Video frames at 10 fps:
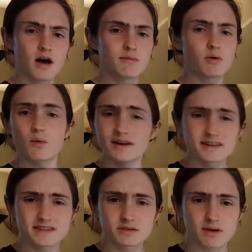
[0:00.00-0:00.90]
But what is
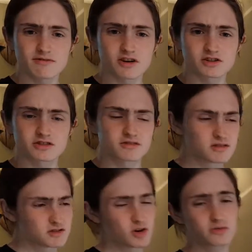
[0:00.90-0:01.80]
this wave function?
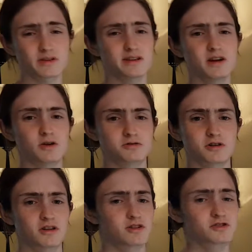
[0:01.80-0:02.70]
No one really knows.
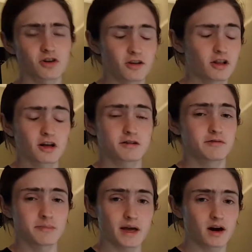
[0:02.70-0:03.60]
There's still a lot of
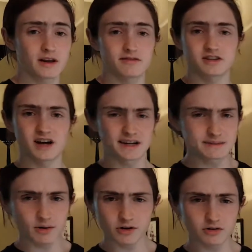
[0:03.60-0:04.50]
debate on if it guides
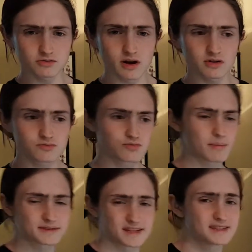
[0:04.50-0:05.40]
particles around,
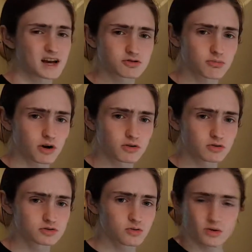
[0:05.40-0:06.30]
represents actual
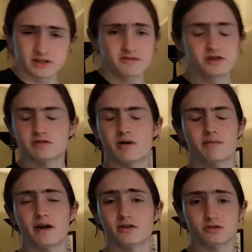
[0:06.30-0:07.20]
particles, or is even just a
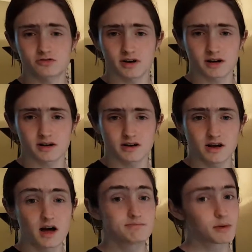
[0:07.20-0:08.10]
mathematical trick.
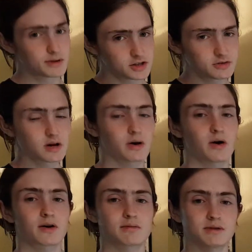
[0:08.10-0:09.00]
But we do know how
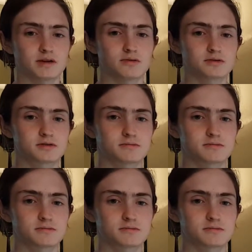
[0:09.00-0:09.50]
it can be used.